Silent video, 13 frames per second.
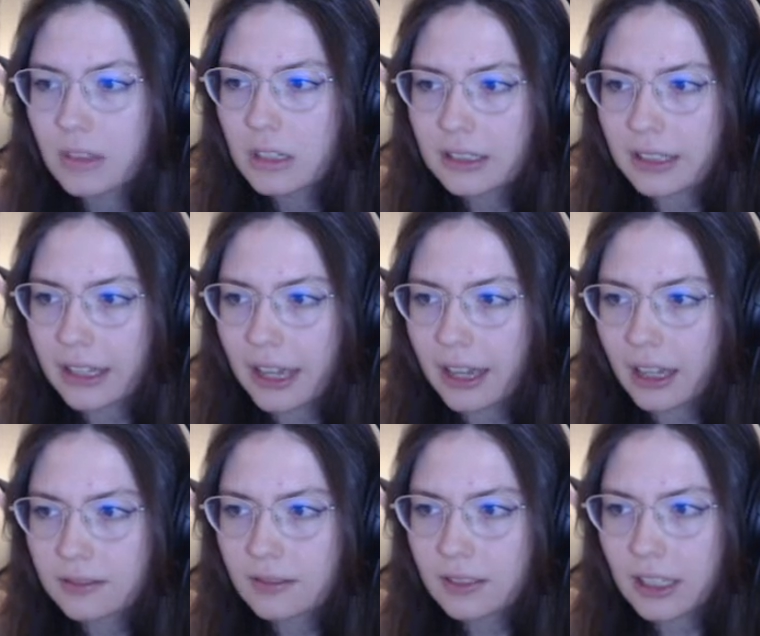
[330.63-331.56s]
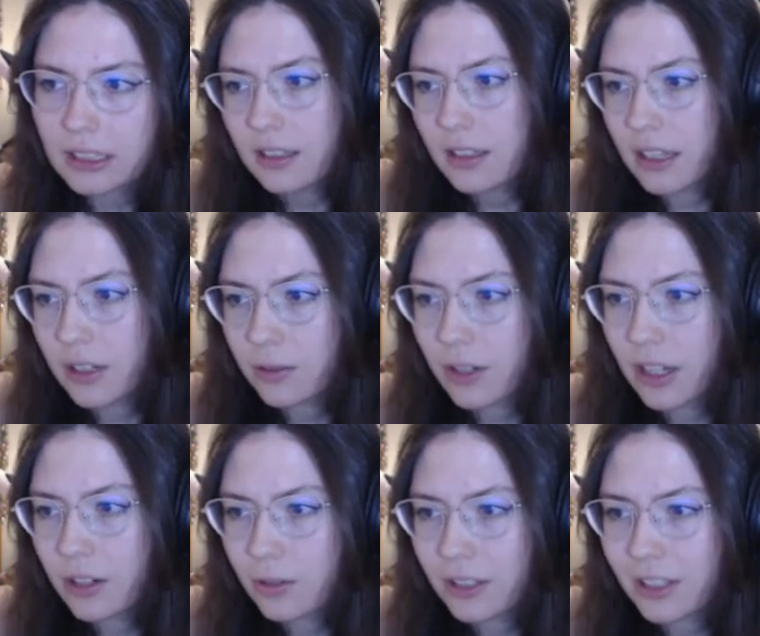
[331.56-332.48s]
Yeah, I
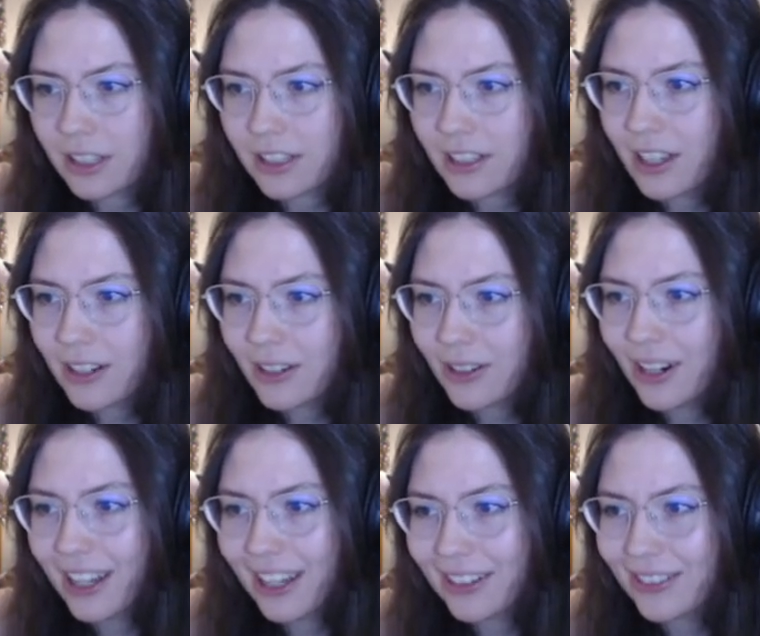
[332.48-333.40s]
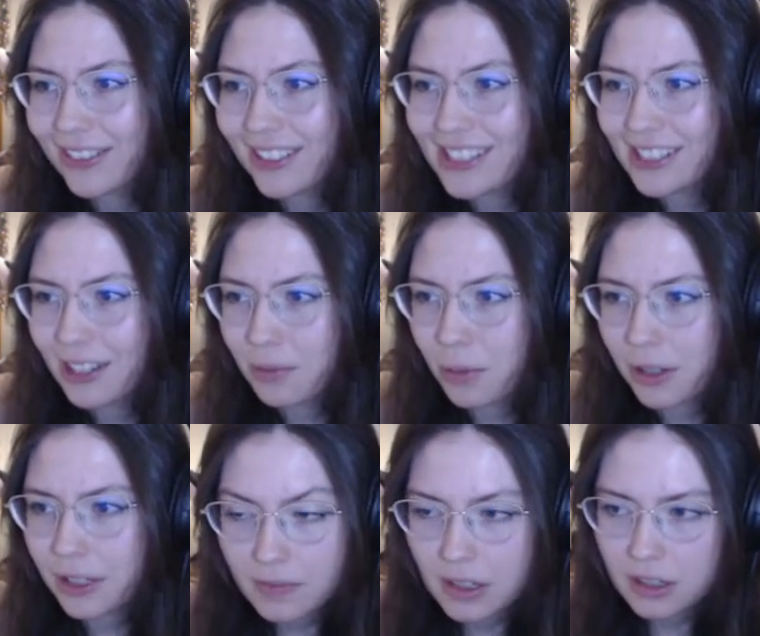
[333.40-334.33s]
don't really see a
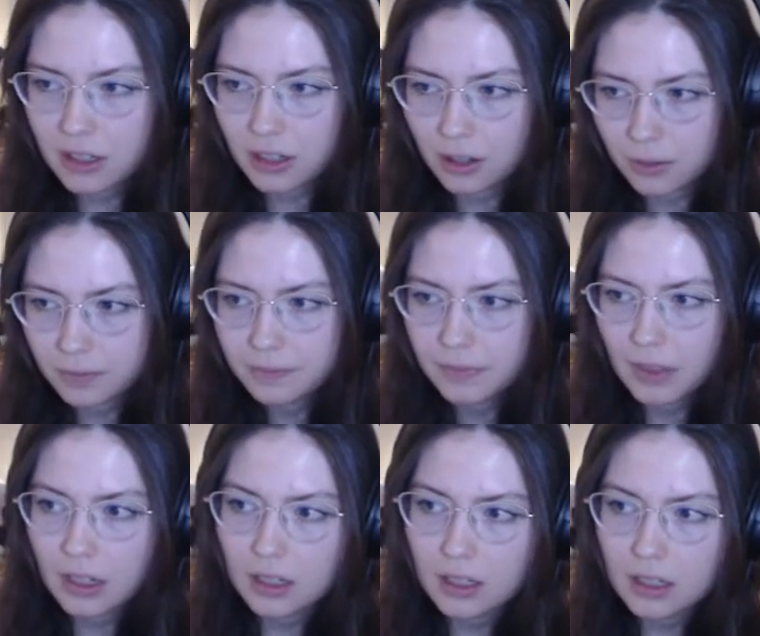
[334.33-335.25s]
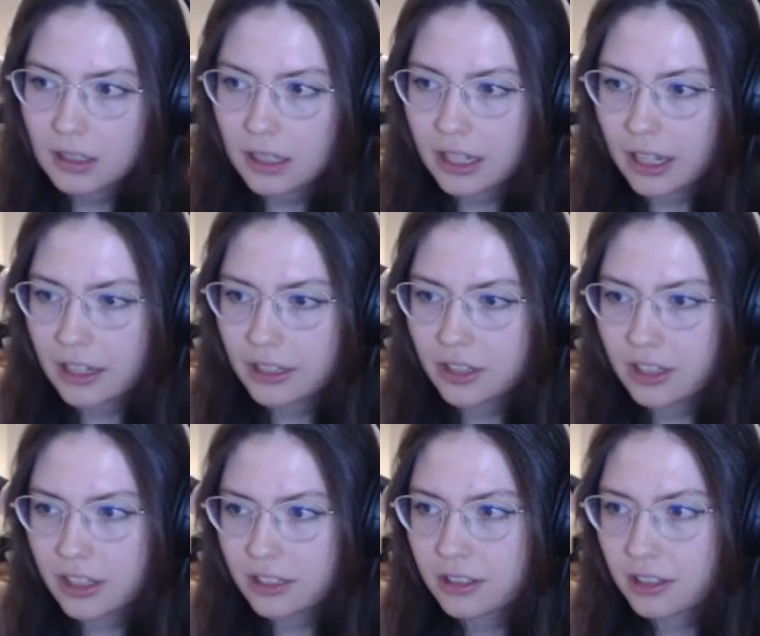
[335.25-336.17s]
point. So
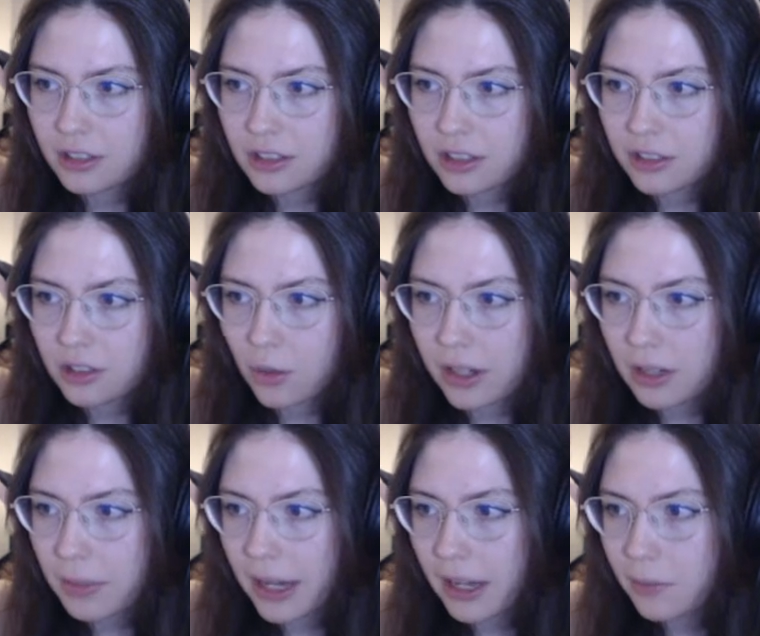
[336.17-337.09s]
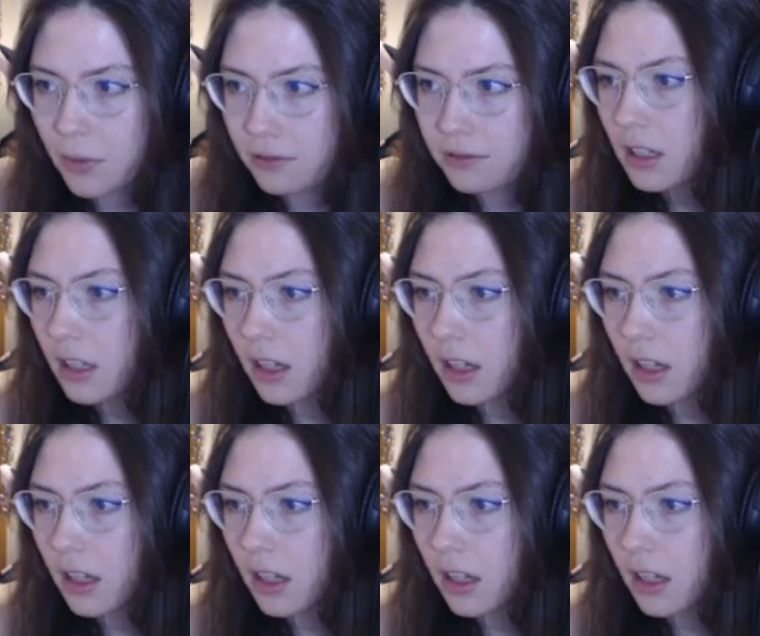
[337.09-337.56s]
h6 is quite a bad move.